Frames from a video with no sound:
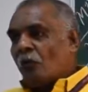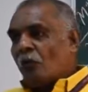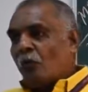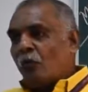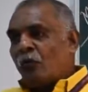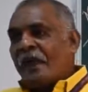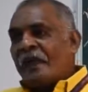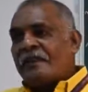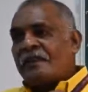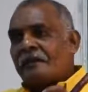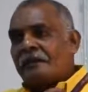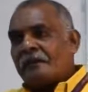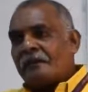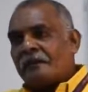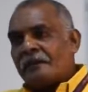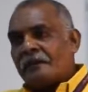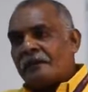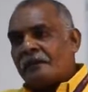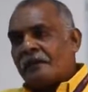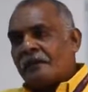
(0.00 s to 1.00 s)
When
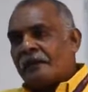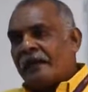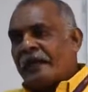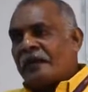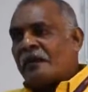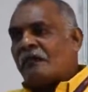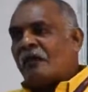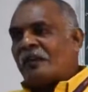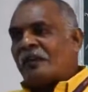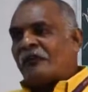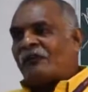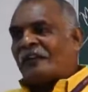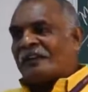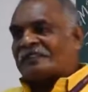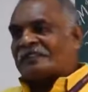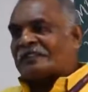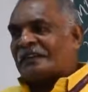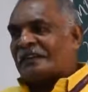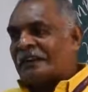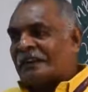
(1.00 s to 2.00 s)
anyone
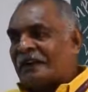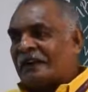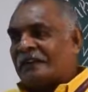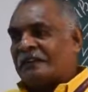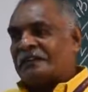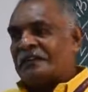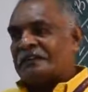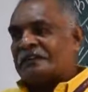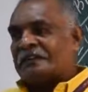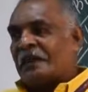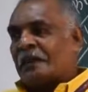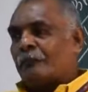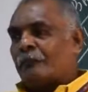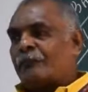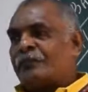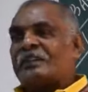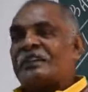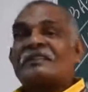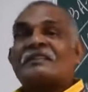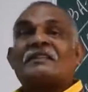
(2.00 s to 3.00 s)
first heard the term
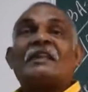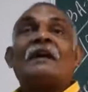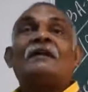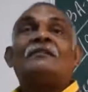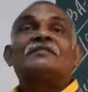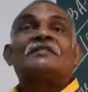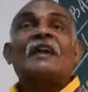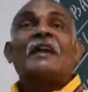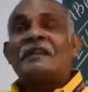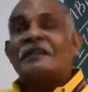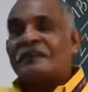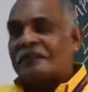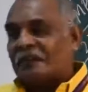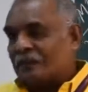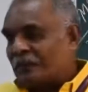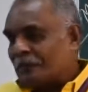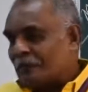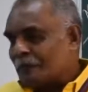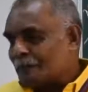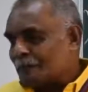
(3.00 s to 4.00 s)
project life
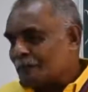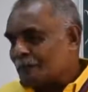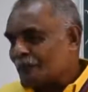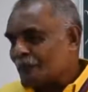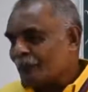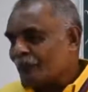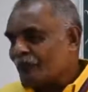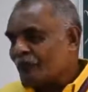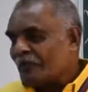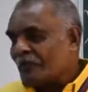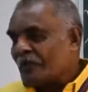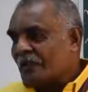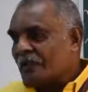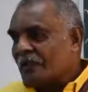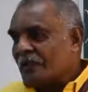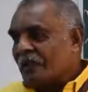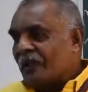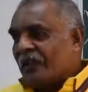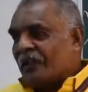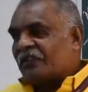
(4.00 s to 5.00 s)
cycle,
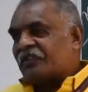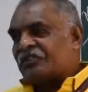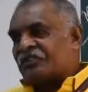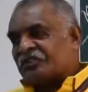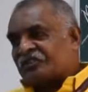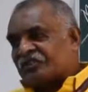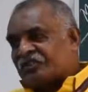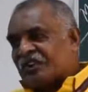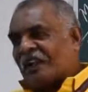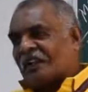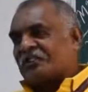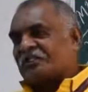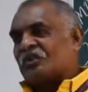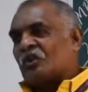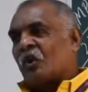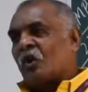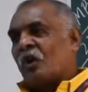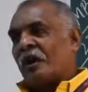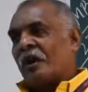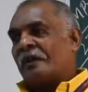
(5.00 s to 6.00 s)
it strikes
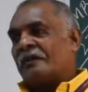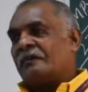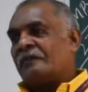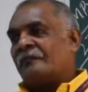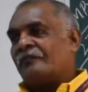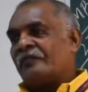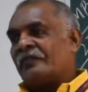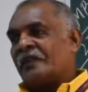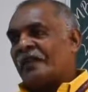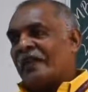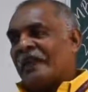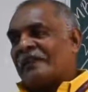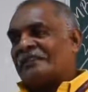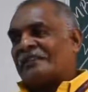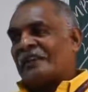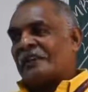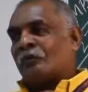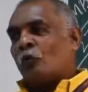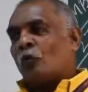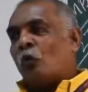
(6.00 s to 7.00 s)
on as
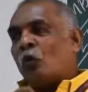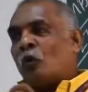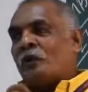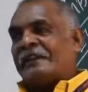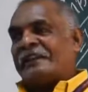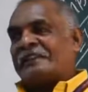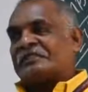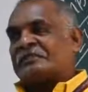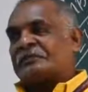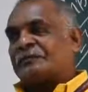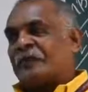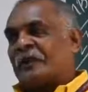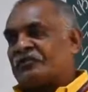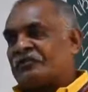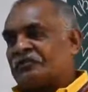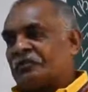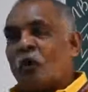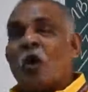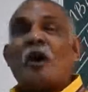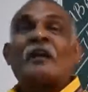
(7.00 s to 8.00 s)
an old
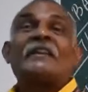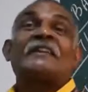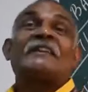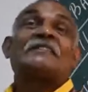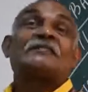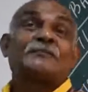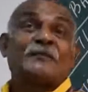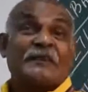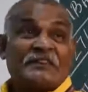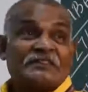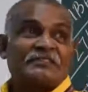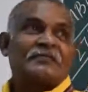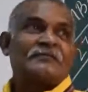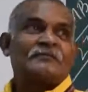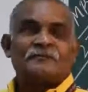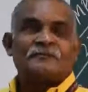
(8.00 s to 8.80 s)
expression, odd expression.